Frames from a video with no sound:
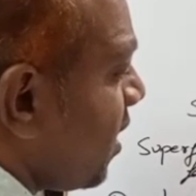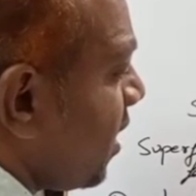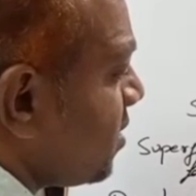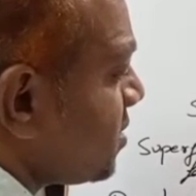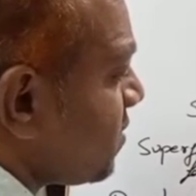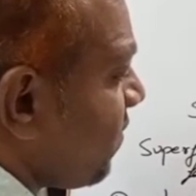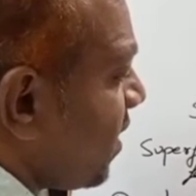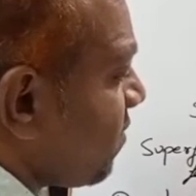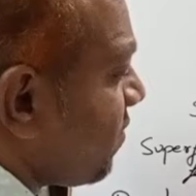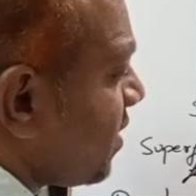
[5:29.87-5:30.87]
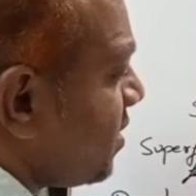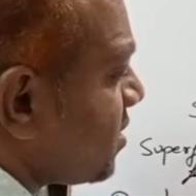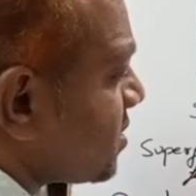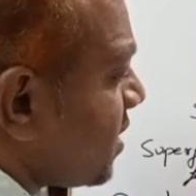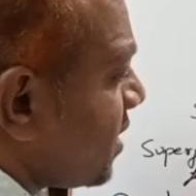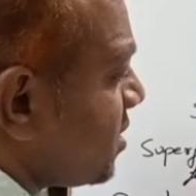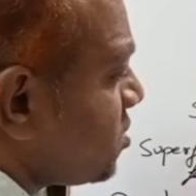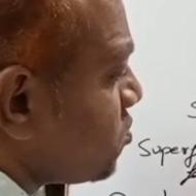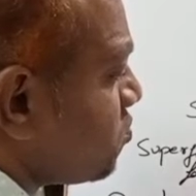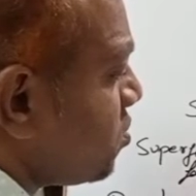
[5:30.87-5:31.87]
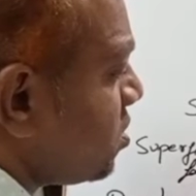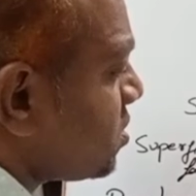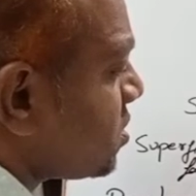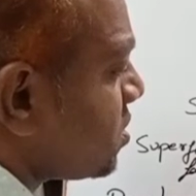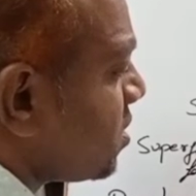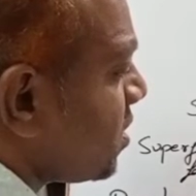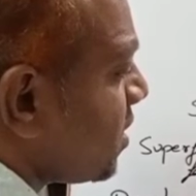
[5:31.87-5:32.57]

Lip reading: and this cephalic vein, it is running towards